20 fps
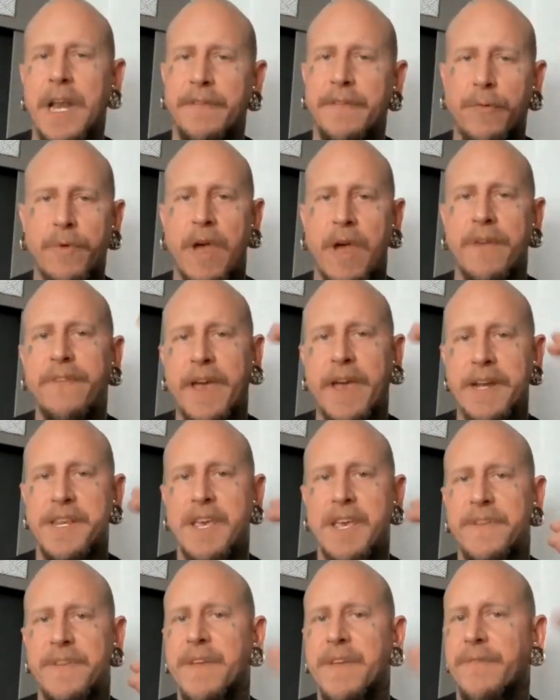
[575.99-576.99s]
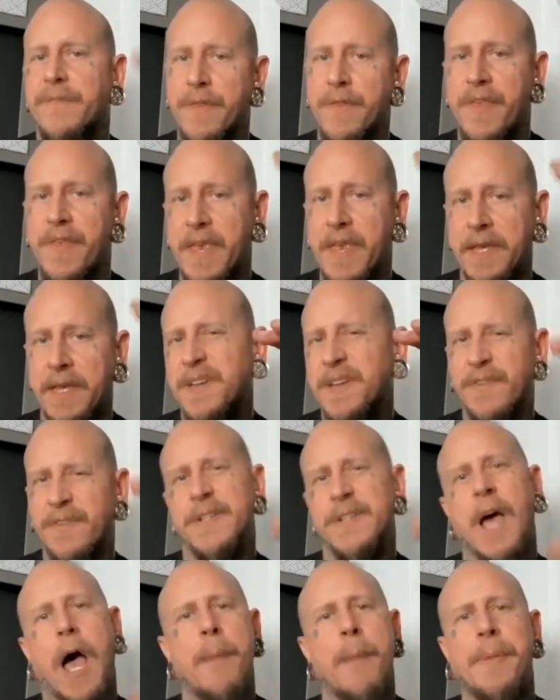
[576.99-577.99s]
kind of a rough idea of different things,
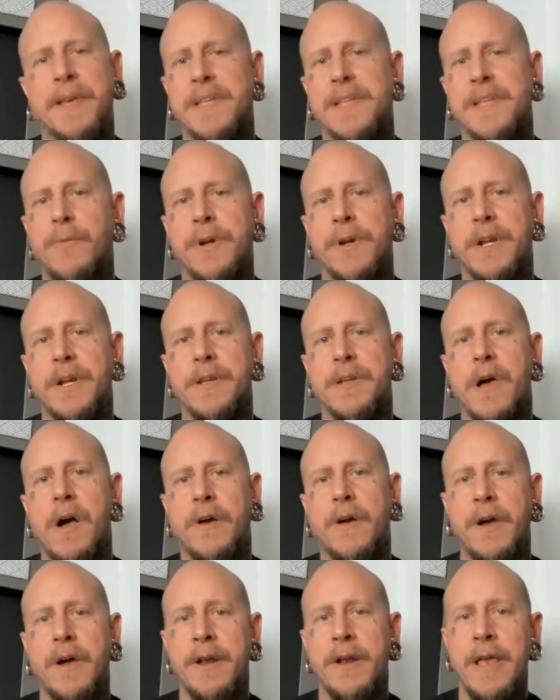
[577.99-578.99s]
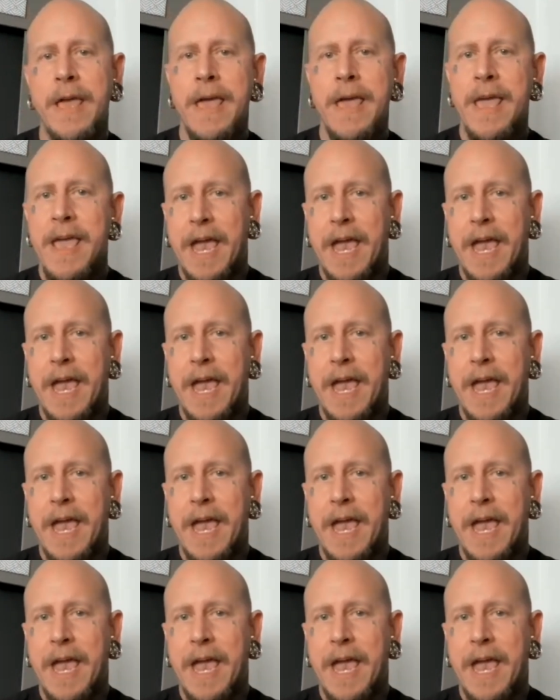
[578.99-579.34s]
different topics I wanted to talk on.